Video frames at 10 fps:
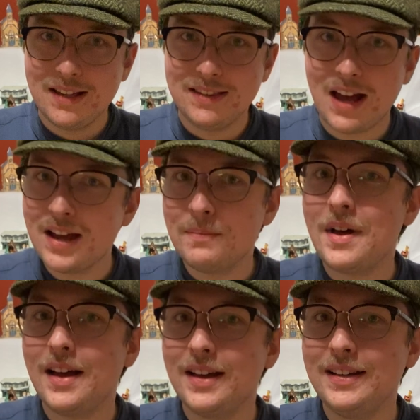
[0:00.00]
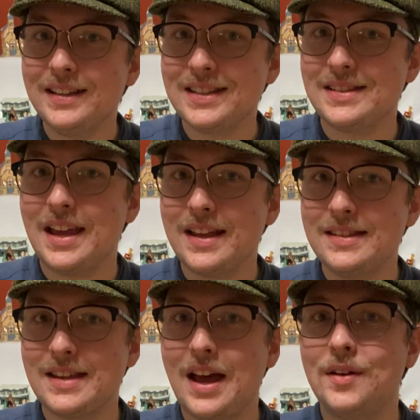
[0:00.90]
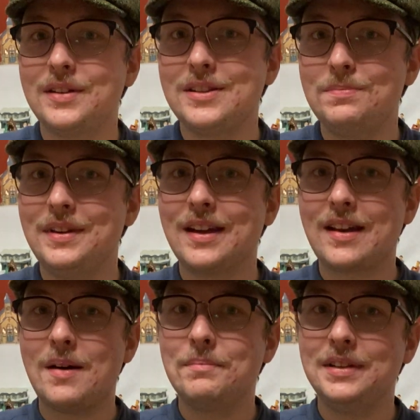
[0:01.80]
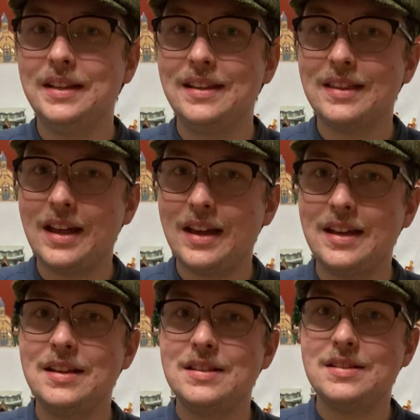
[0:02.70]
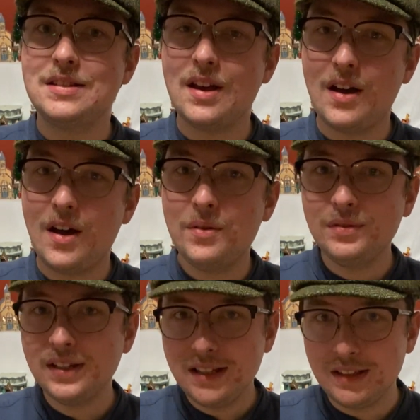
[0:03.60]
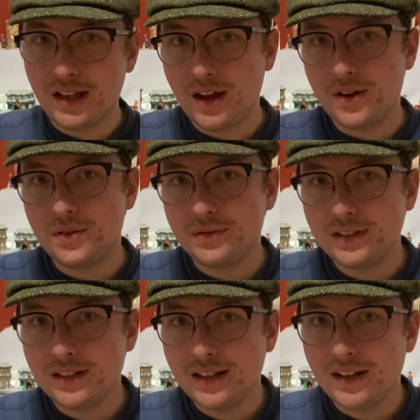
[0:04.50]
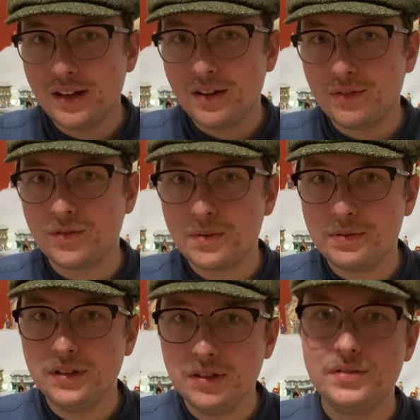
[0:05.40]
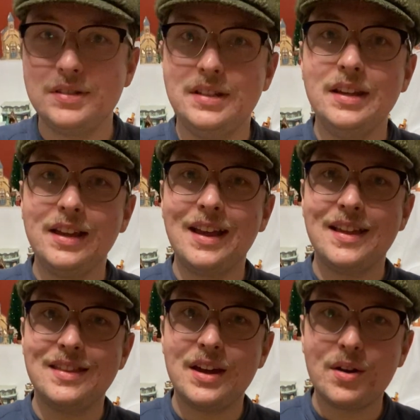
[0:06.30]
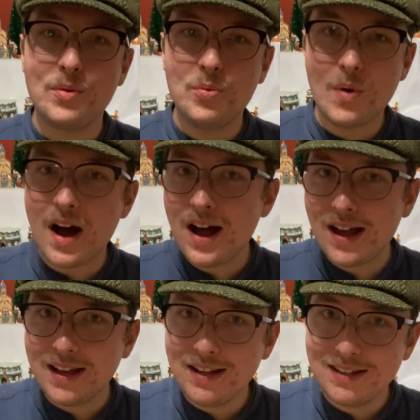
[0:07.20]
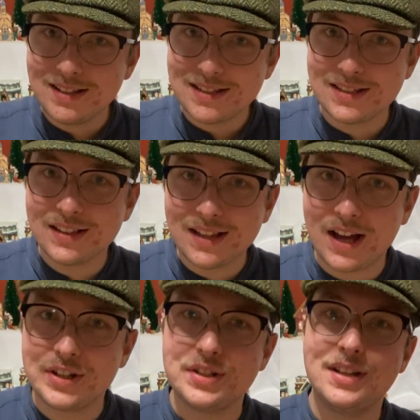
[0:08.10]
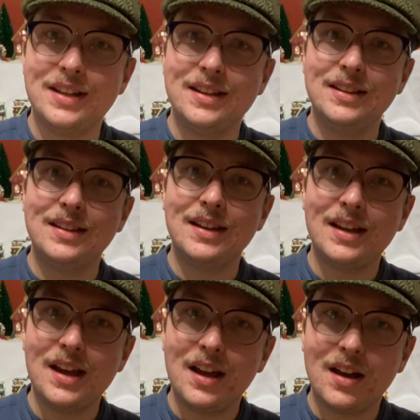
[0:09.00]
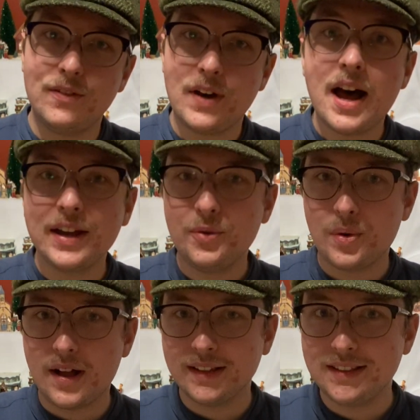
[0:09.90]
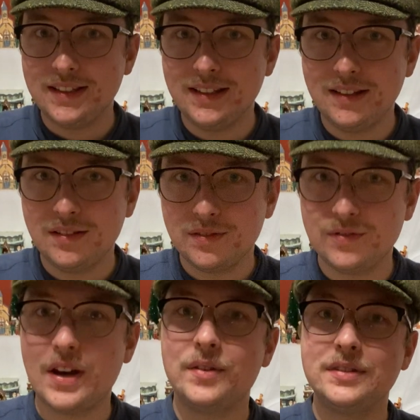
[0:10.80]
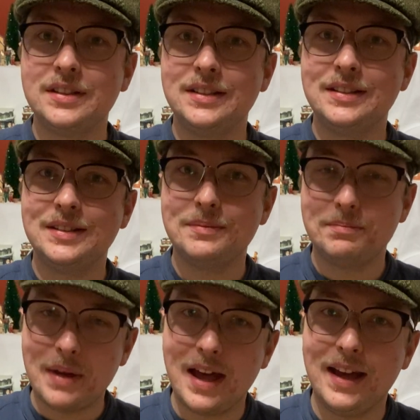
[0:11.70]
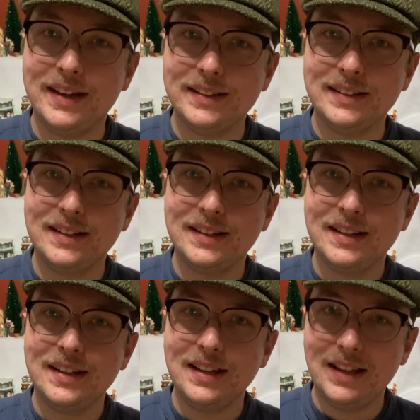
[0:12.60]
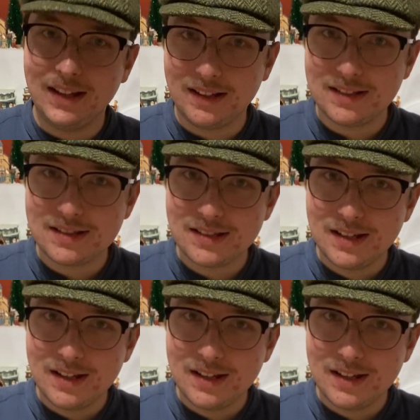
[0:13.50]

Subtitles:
Diamine stands out as being a company that is only known for producing their wide selection of high-quality fountain pen inks.